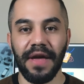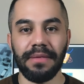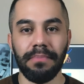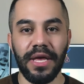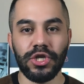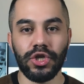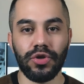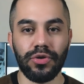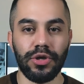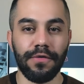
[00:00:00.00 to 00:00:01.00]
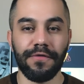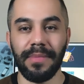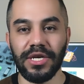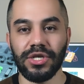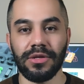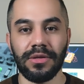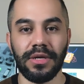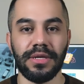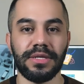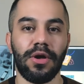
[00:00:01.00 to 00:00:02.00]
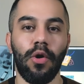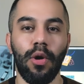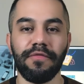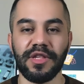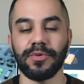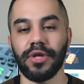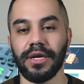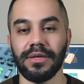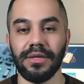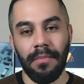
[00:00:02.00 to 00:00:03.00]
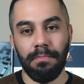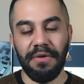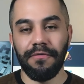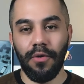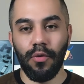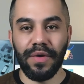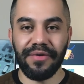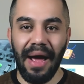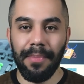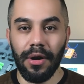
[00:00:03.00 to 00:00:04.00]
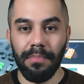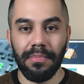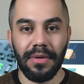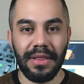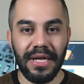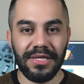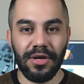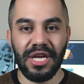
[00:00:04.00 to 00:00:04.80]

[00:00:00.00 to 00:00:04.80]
and make sure your information is always protected. Before we wrap up, let's talk